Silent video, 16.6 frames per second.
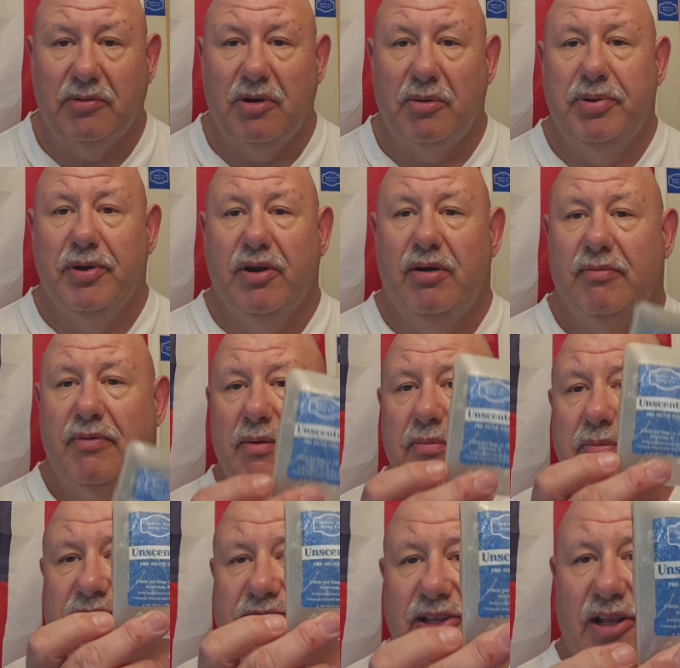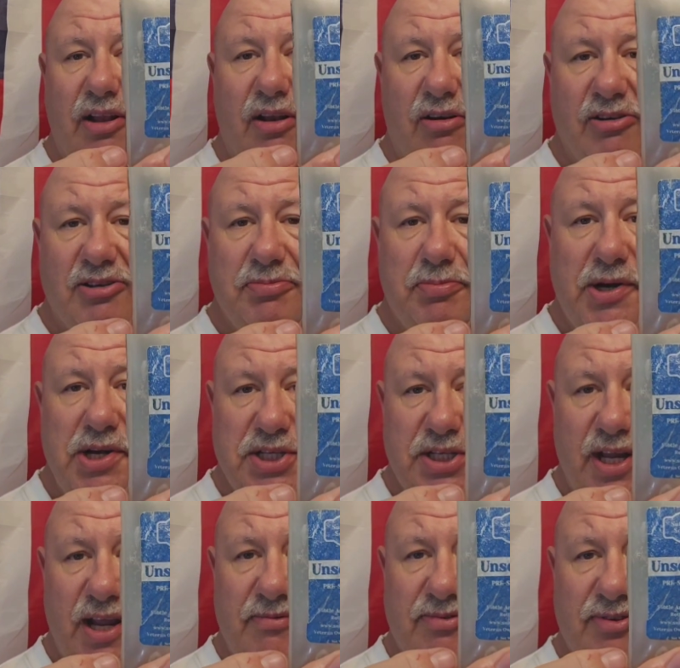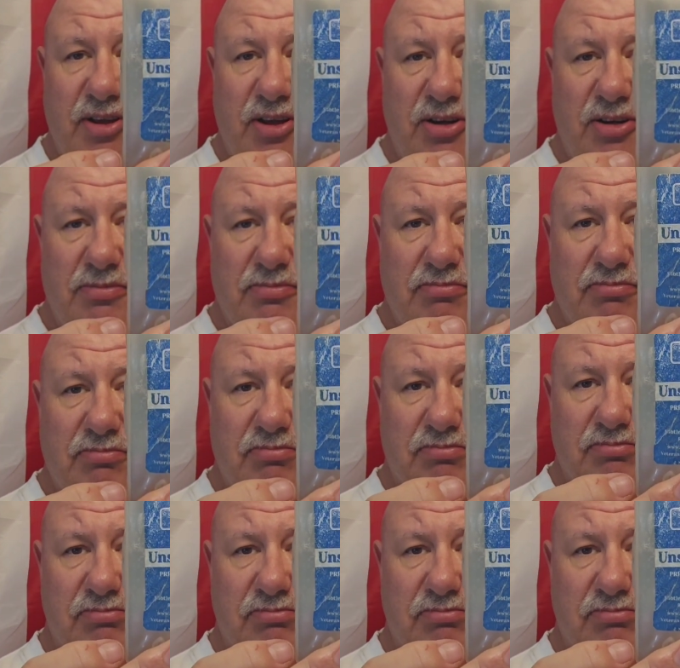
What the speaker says: going to put on my Subtle Arts Pre-Shave soap,